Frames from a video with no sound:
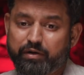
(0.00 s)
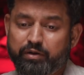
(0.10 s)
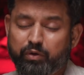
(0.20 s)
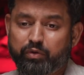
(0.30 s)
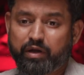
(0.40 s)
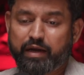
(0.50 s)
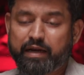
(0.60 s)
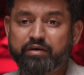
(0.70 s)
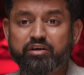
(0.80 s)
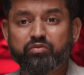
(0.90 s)
you know the
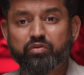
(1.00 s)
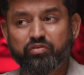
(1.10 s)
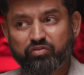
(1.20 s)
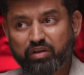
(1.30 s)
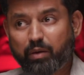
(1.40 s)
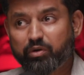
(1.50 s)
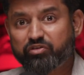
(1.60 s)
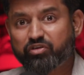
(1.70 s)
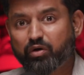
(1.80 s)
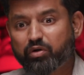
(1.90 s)
entities which
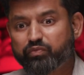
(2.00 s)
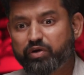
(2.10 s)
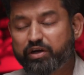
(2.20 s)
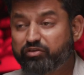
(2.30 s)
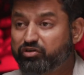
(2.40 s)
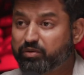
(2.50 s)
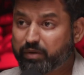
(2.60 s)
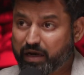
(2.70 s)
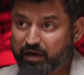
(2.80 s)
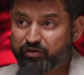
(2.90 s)
established out of
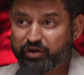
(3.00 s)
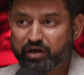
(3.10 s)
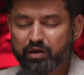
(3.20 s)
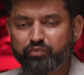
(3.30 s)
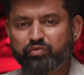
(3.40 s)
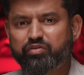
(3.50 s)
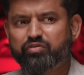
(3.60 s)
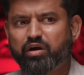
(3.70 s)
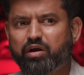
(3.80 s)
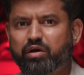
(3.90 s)
ADGM and
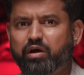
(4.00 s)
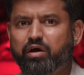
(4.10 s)
DIFCs are